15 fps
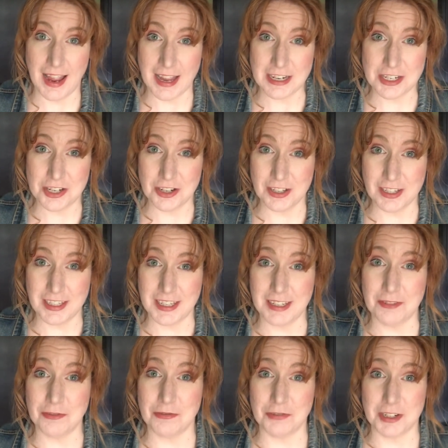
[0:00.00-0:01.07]

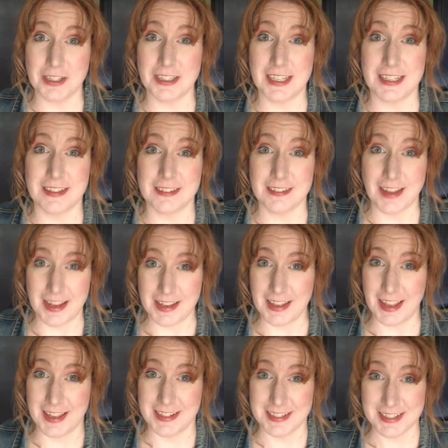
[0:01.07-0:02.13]
actually really like
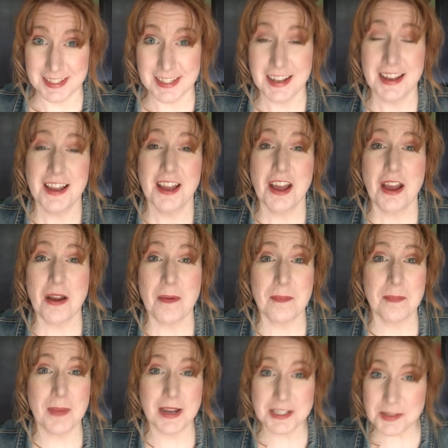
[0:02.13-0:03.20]
it
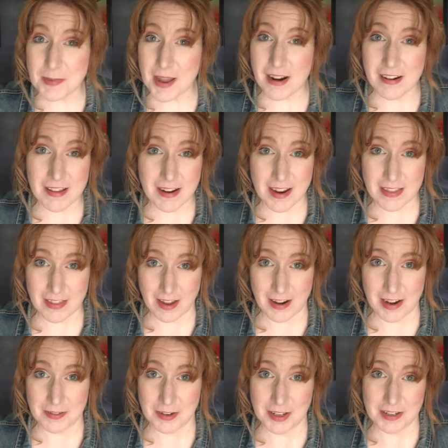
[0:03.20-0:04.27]
much better than I thought
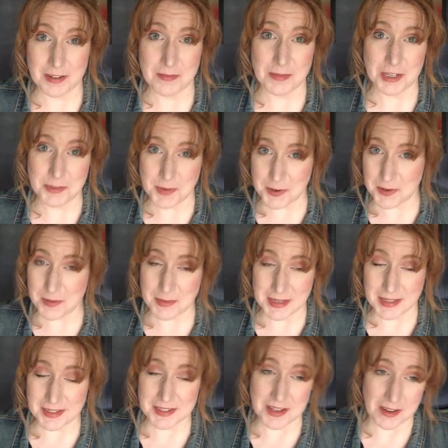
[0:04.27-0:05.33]
I would, much better than
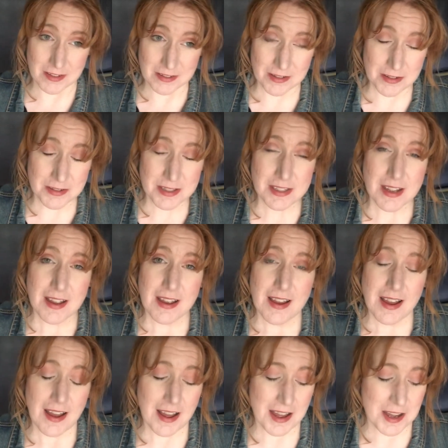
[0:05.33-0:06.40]
making doll clothes.
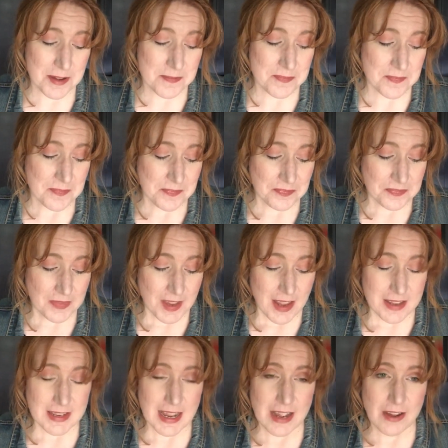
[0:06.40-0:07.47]
Um,
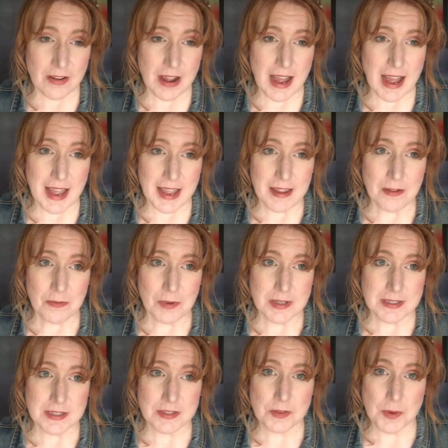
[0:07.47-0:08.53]
now I
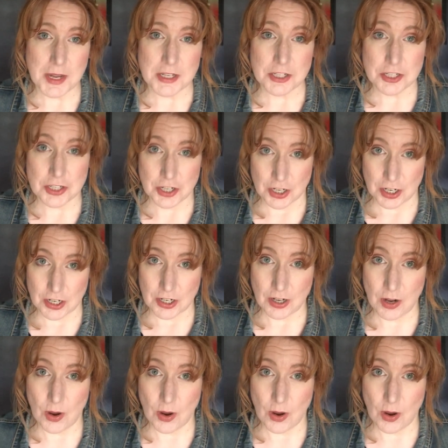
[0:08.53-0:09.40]
wasn't quite sure